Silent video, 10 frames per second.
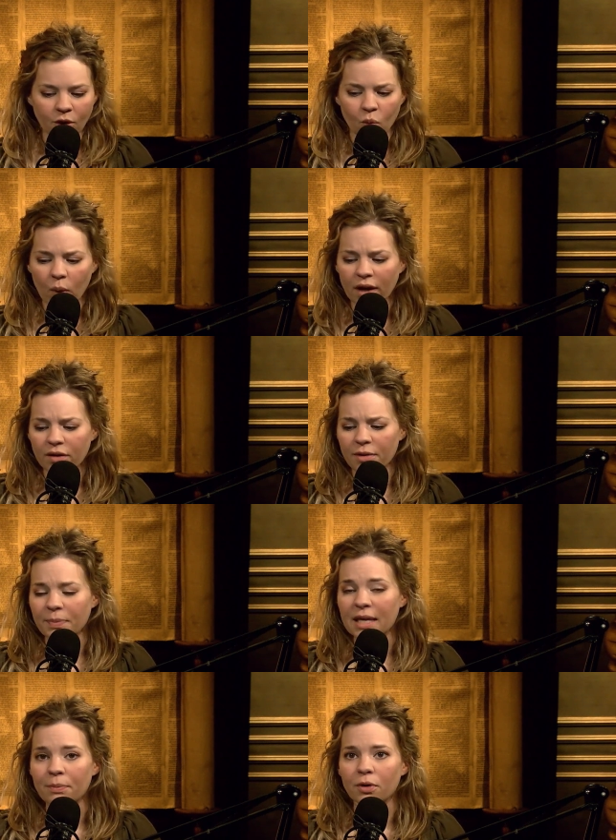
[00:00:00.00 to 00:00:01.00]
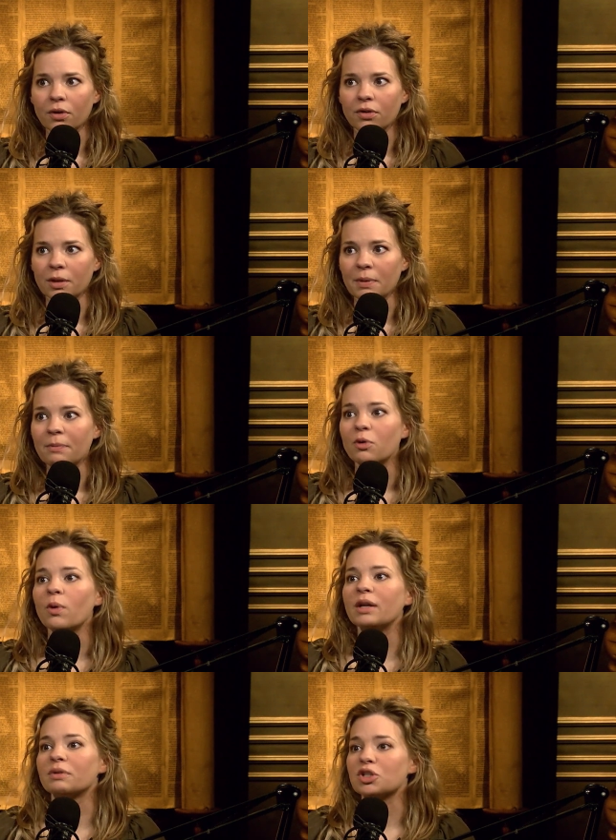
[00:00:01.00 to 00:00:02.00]
where the people who
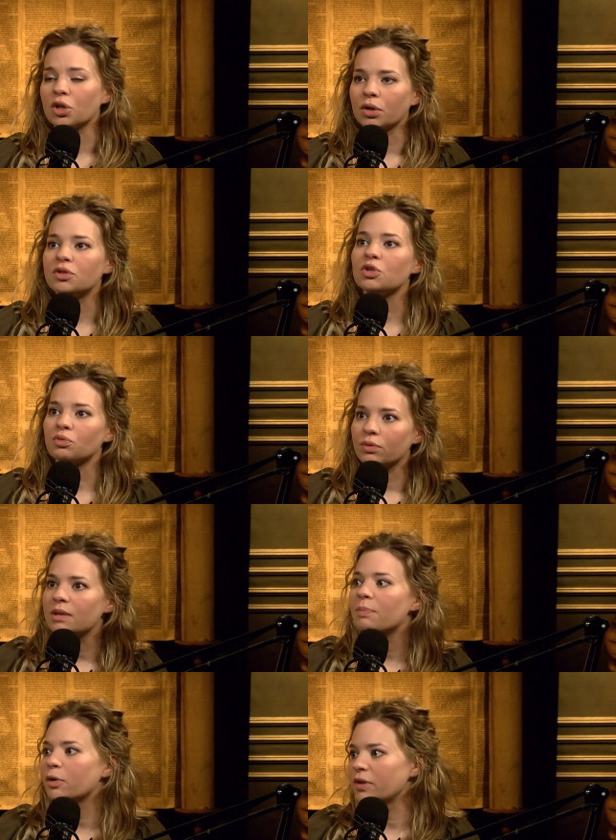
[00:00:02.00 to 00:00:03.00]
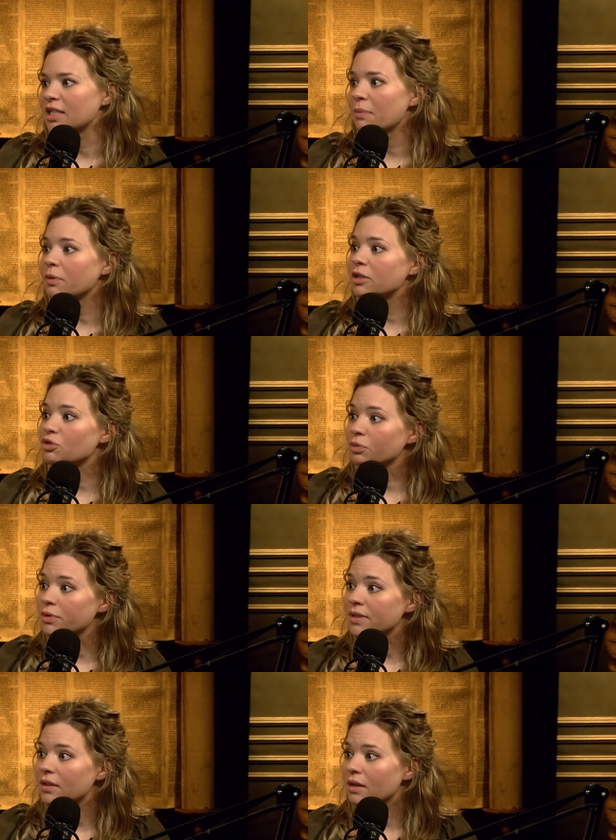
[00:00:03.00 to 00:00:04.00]
had returned to rebuild the temple in
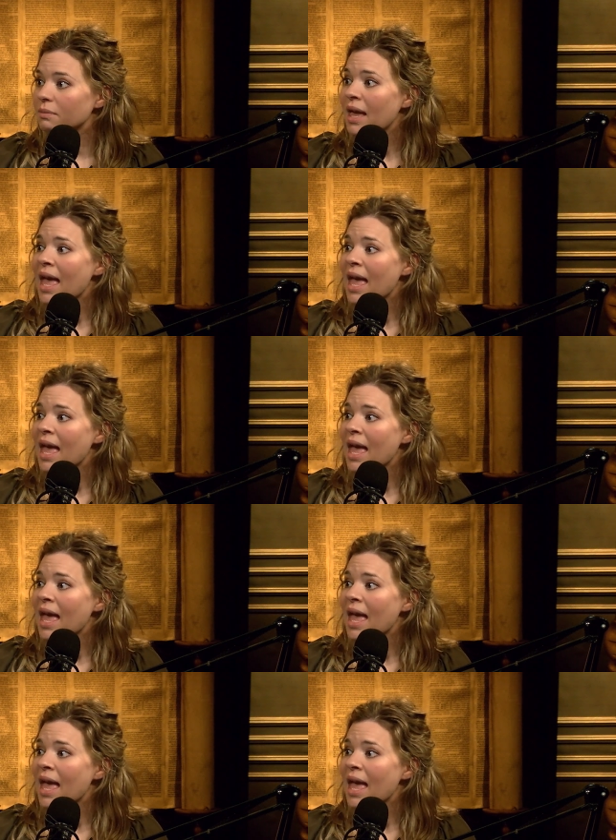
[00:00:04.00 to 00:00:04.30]
Jerusalem